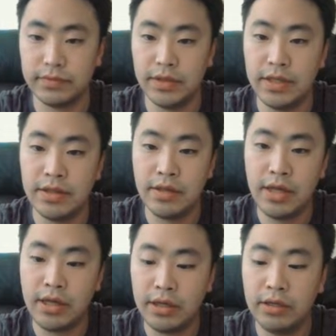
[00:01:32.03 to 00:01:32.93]
And
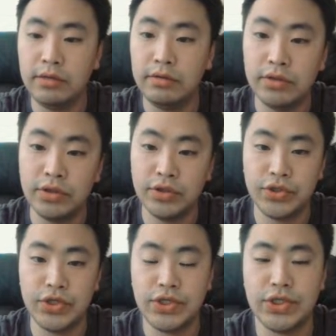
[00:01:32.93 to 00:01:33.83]
then you
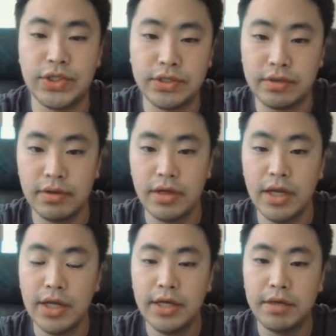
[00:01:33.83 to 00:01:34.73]
could just
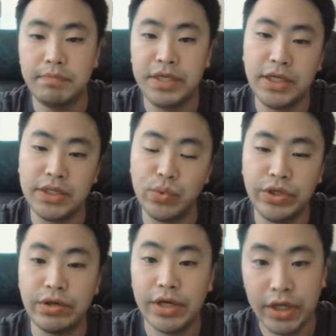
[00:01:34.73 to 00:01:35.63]
because when
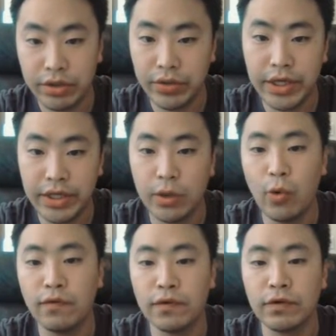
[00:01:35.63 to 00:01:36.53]
you're iterating
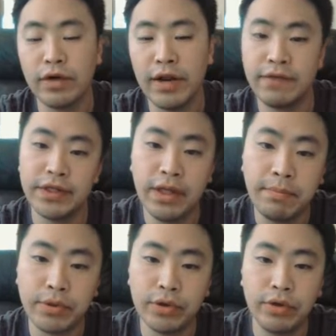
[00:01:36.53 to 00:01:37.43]
over every
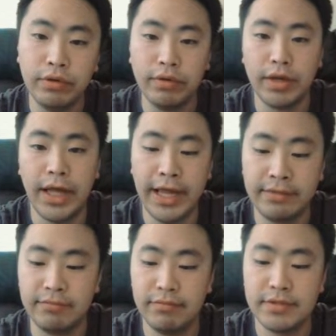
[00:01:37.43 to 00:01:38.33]
number at
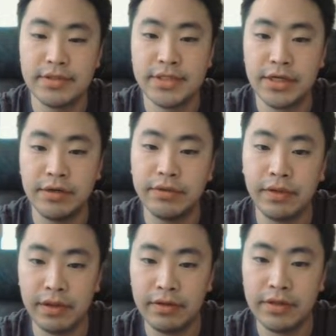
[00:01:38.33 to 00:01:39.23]

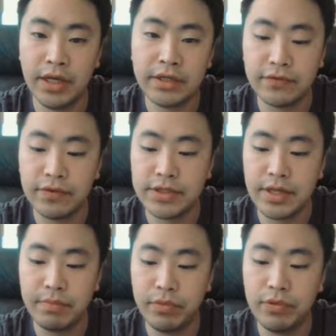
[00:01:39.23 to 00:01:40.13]
zeroth index, for
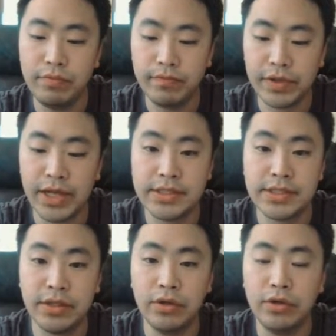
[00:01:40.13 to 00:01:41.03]
example, at
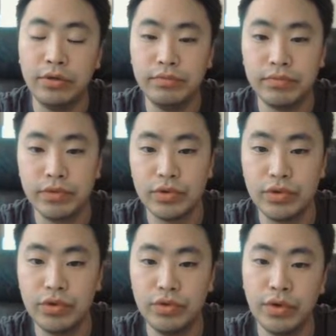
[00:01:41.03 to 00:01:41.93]
zero,
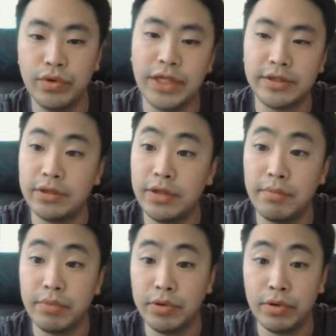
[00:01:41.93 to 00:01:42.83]
you know that the
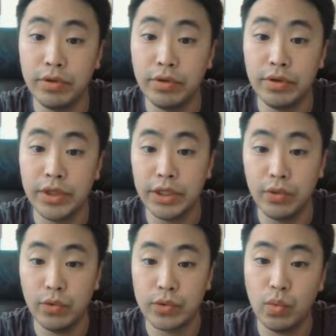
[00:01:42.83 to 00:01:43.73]
number
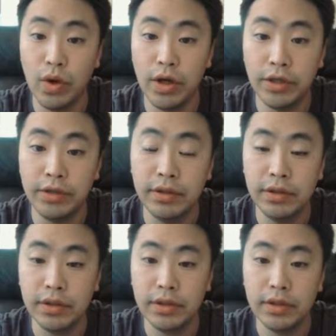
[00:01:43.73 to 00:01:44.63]
equals one
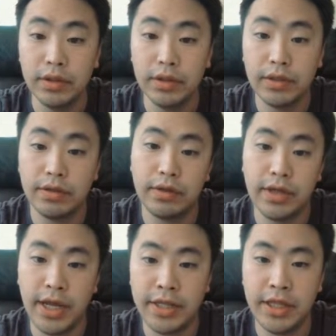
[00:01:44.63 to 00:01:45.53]

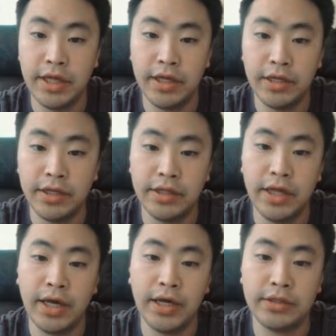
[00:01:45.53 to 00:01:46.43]
and then
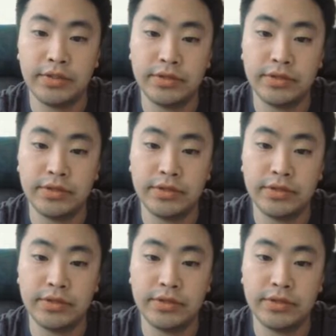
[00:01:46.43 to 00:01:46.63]
at